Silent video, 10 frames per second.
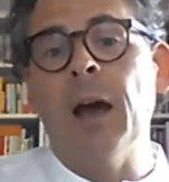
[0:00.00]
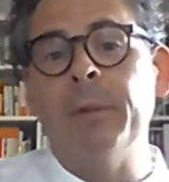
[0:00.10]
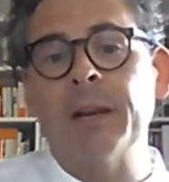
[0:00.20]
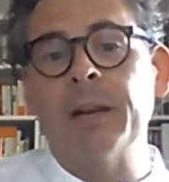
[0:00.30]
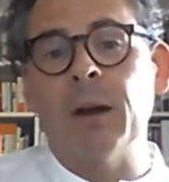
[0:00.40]

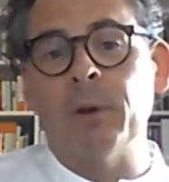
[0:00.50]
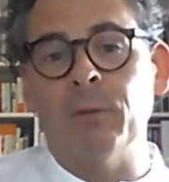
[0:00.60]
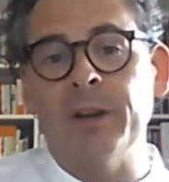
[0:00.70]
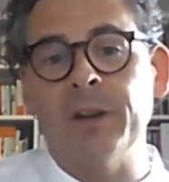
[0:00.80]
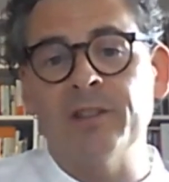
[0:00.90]
in a
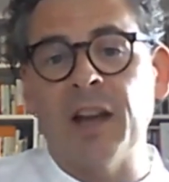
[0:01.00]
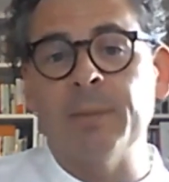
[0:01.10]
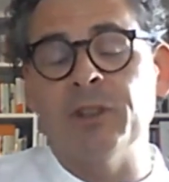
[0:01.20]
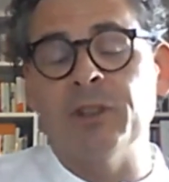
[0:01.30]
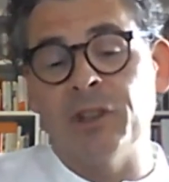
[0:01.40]
couple of weeks'
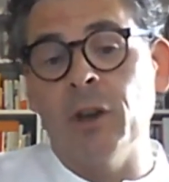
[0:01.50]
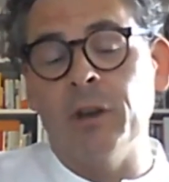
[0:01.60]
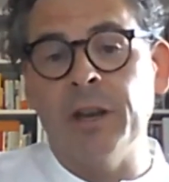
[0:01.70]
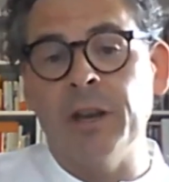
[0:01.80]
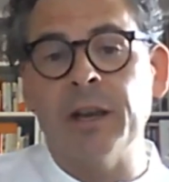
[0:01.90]
time to
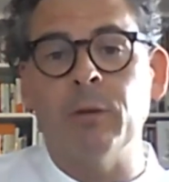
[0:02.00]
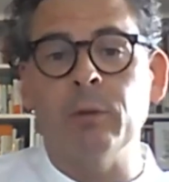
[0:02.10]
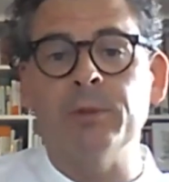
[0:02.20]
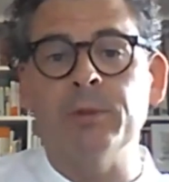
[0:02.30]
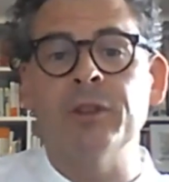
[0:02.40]
certain year
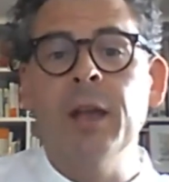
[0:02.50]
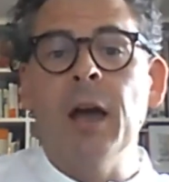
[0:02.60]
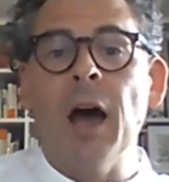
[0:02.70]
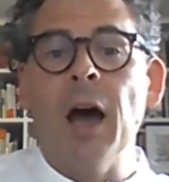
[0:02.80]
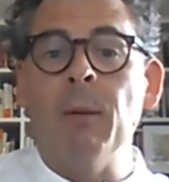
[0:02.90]

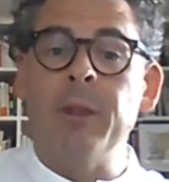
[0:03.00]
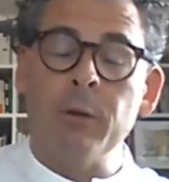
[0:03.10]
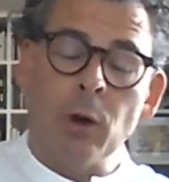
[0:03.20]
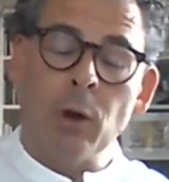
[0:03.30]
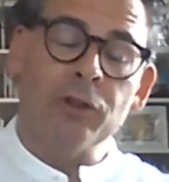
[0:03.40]
groups,
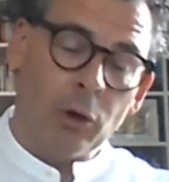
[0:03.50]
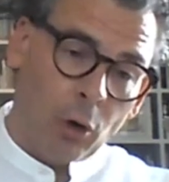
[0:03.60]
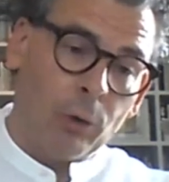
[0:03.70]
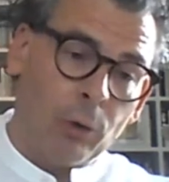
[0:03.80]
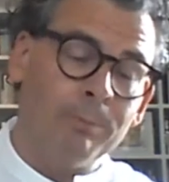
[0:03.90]
though not
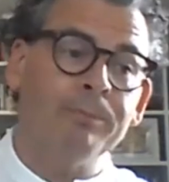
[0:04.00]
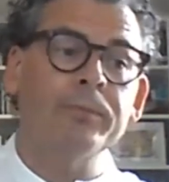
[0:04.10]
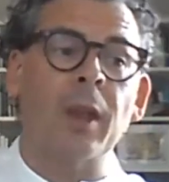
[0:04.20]
to all.